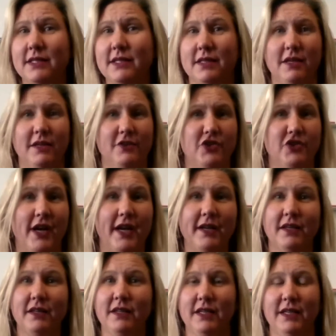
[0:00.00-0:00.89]
and the
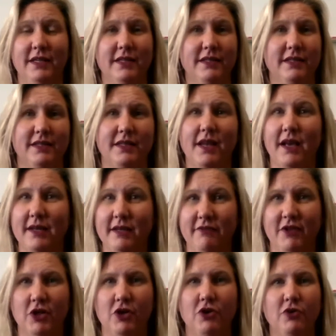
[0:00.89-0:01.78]
trial is not
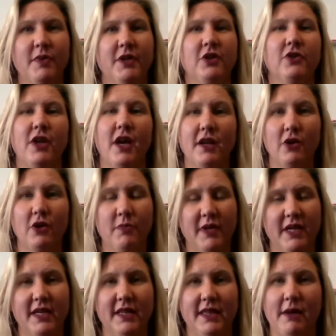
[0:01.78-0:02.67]
even open or not
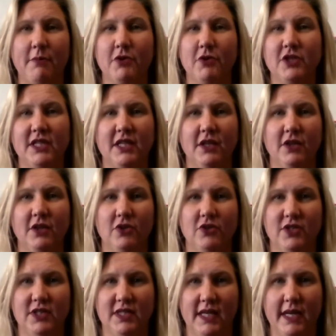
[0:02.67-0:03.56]
open at that
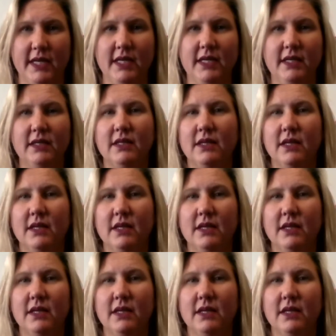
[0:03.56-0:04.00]
particular site.